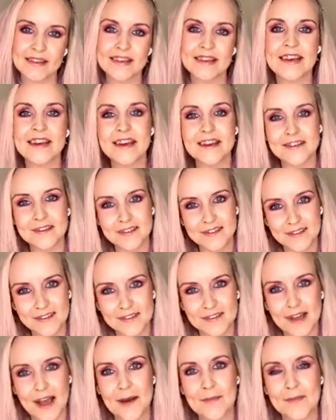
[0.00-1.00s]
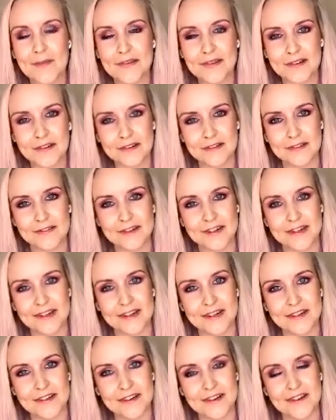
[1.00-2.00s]
Yes,
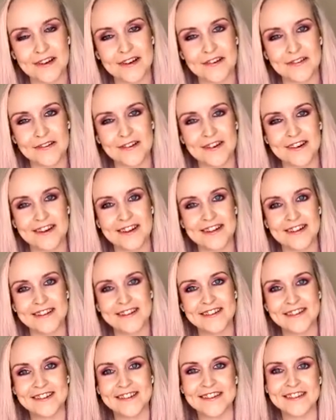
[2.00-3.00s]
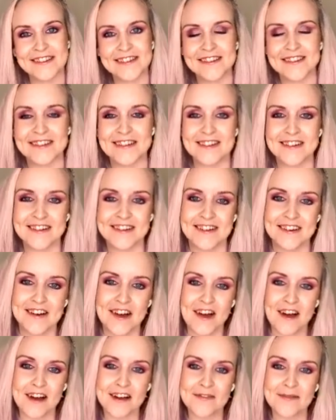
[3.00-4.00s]
absolutely. I agree.
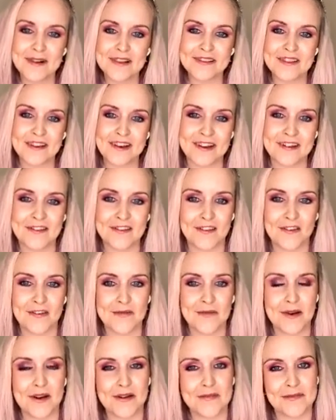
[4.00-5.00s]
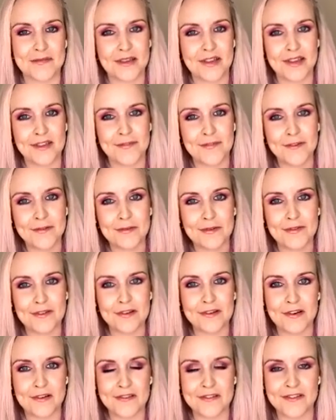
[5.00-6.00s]
I always like to, even with the
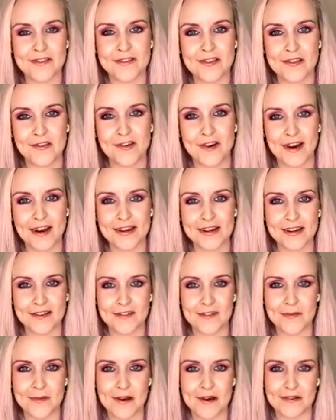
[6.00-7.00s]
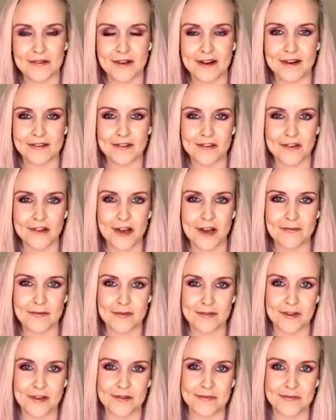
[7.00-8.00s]
dancers in training as well, like to chat
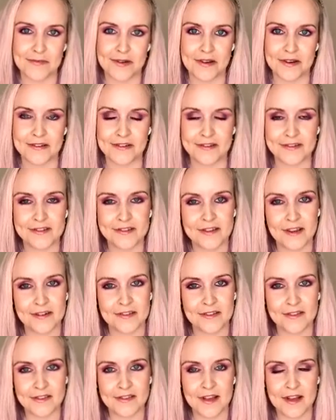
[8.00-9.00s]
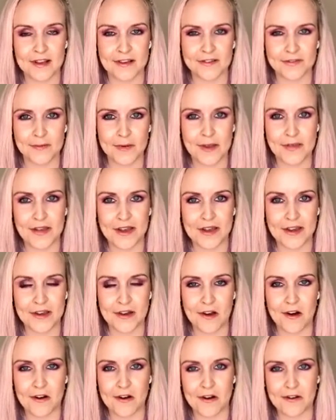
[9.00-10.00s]
with them and understand where they
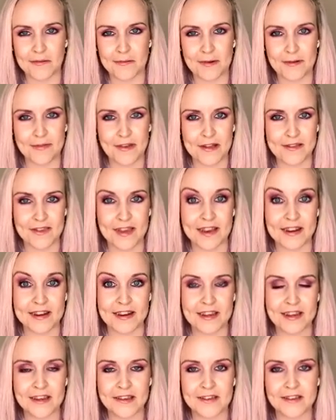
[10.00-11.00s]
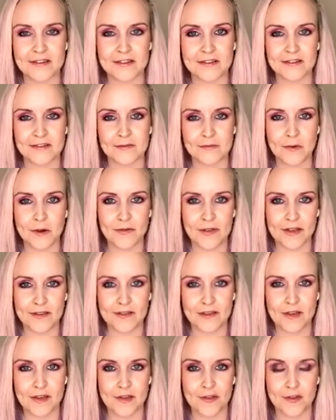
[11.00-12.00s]
are with their technique and what their
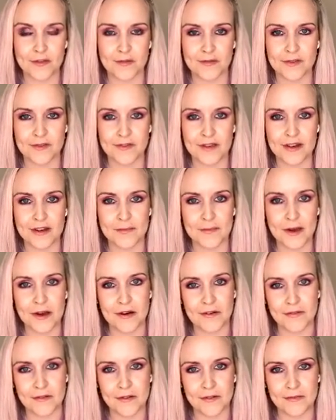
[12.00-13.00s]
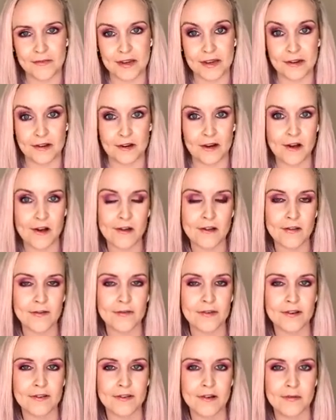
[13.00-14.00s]
teacher has said about them in class,
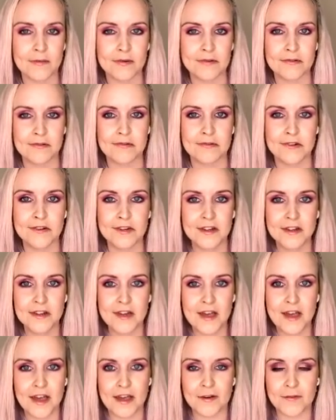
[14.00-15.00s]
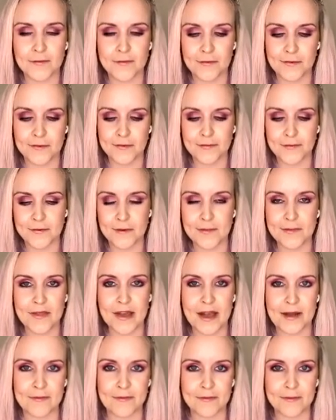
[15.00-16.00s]
for example. And from
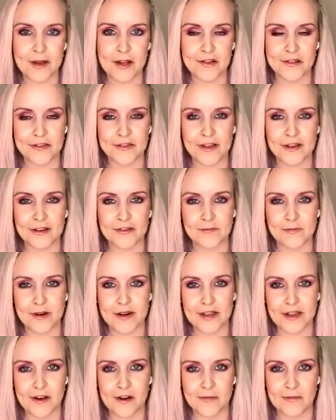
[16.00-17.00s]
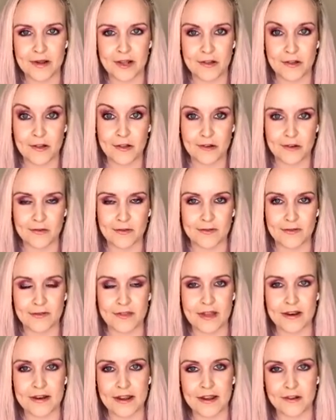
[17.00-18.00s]
that information, that can really help me choose
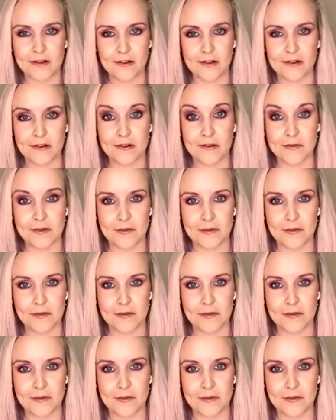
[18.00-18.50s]
their next shoe as